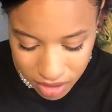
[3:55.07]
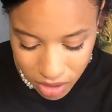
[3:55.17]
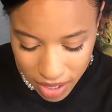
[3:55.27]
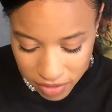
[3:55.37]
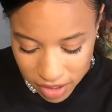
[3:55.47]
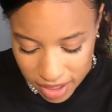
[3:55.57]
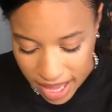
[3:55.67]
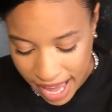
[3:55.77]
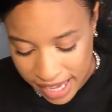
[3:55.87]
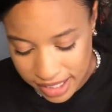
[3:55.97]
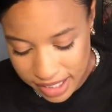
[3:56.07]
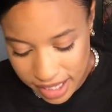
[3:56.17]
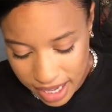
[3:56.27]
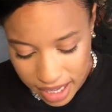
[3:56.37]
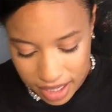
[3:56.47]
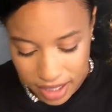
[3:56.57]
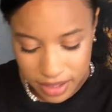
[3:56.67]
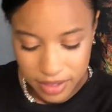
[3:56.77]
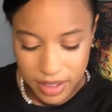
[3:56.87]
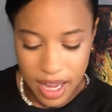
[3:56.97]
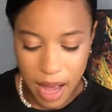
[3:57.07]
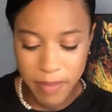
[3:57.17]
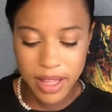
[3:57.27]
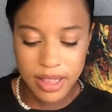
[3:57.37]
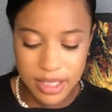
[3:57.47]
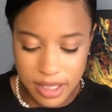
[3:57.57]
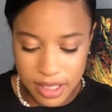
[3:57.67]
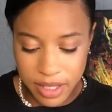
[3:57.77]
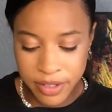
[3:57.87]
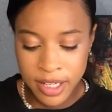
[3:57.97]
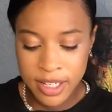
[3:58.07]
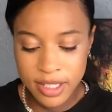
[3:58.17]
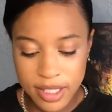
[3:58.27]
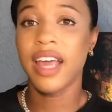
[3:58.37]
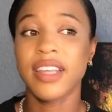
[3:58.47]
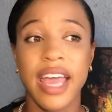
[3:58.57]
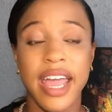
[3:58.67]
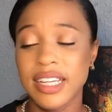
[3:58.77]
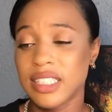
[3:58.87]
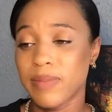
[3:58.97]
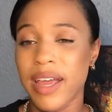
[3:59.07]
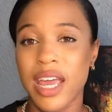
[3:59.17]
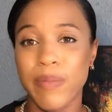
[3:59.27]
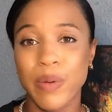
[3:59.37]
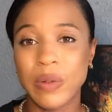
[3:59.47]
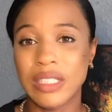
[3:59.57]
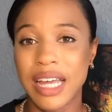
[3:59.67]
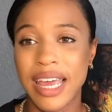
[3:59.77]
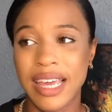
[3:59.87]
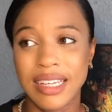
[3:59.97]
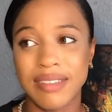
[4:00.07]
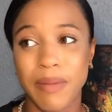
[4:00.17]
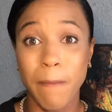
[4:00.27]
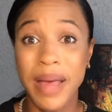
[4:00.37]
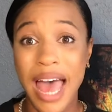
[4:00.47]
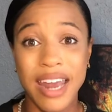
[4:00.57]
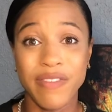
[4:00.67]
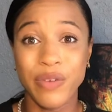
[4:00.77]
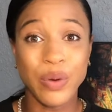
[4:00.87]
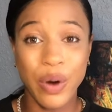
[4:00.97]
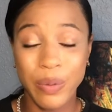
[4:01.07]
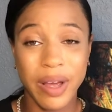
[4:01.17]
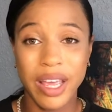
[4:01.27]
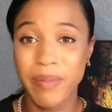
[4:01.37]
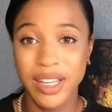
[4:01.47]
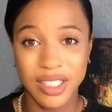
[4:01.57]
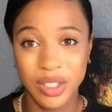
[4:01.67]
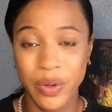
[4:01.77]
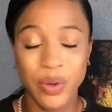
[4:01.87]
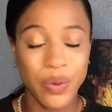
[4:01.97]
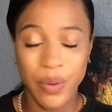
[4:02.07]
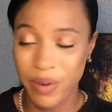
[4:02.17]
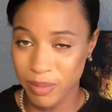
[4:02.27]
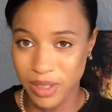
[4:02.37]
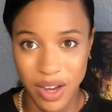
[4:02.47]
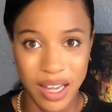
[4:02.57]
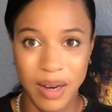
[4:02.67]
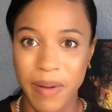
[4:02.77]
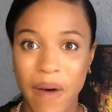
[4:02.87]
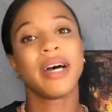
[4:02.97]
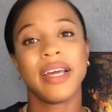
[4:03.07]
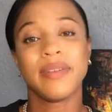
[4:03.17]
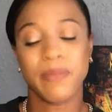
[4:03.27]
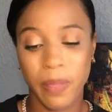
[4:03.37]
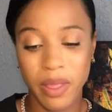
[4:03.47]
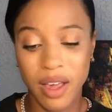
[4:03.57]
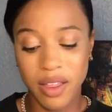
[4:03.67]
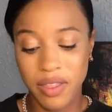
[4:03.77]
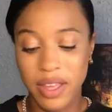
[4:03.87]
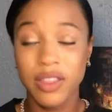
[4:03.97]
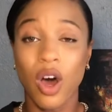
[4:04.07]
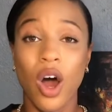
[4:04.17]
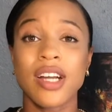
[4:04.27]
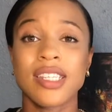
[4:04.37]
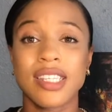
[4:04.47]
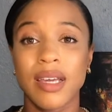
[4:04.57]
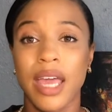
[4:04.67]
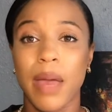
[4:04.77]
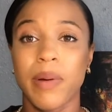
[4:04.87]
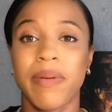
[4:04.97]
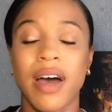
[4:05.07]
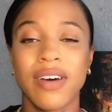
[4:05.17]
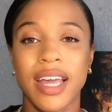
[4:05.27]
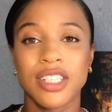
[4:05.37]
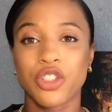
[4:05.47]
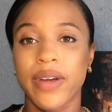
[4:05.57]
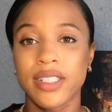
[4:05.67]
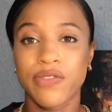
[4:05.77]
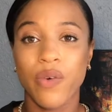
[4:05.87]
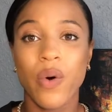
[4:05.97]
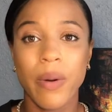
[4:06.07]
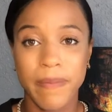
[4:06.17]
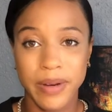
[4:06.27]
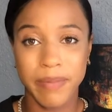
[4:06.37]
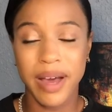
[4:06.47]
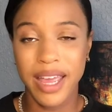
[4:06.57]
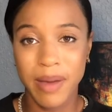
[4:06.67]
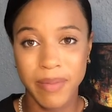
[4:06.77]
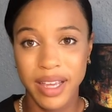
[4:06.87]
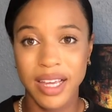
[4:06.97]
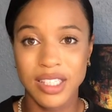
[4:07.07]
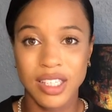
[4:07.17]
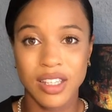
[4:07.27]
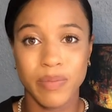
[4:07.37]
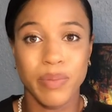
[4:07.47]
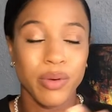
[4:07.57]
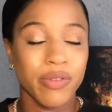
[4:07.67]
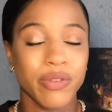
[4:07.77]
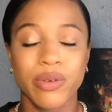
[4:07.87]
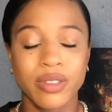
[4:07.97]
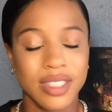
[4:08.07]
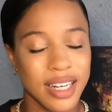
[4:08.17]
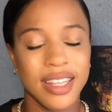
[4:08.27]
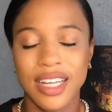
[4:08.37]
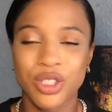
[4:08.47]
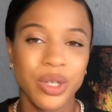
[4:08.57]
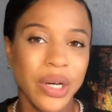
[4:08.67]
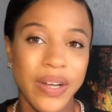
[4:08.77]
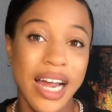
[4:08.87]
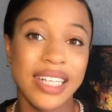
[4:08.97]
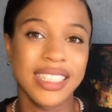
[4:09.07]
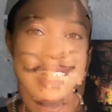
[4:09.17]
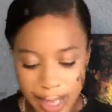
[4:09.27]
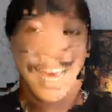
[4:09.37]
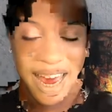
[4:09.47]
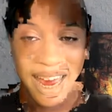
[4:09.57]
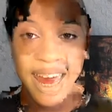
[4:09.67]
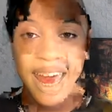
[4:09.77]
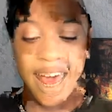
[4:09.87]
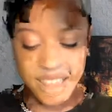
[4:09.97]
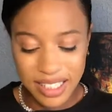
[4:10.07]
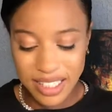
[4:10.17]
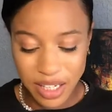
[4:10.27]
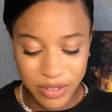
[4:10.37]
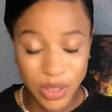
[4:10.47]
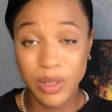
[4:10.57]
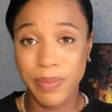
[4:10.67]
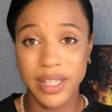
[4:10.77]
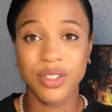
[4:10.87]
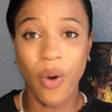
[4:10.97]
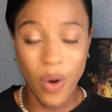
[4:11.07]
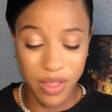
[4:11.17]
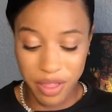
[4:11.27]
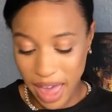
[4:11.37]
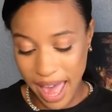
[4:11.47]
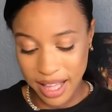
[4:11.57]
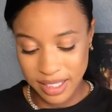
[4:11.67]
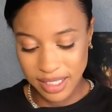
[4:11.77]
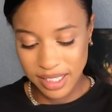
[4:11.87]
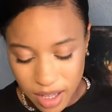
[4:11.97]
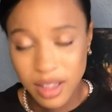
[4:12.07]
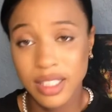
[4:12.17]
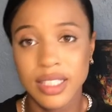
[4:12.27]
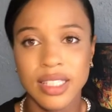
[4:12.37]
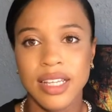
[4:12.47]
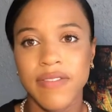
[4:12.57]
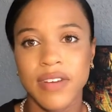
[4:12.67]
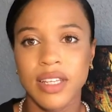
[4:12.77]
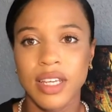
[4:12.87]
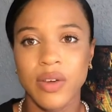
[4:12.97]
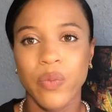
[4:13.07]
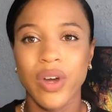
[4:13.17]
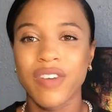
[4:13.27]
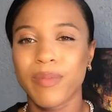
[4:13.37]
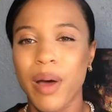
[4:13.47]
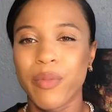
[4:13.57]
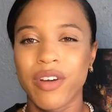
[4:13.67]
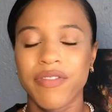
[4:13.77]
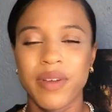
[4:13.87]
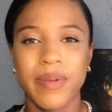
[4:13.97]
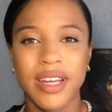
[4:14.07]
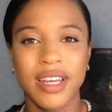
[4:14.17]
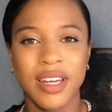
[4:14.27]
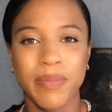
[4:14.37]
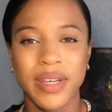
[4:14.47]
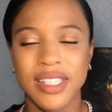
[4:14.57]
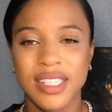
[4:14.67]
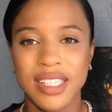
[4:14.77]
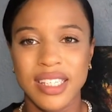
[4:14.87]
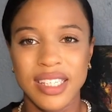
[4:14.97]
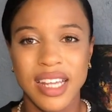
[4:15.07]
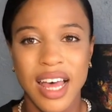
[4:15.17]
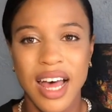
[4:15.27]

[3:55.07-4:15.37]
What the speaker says: So after that, I made this series. In the 80s, Miami was like bad. If you know Miami history, you know what I'm talking about. But then the art scene came about and transformed Miami into the beautiful city that you know it as today. And this series was based on that. This is definitely one of my more feminine pieces.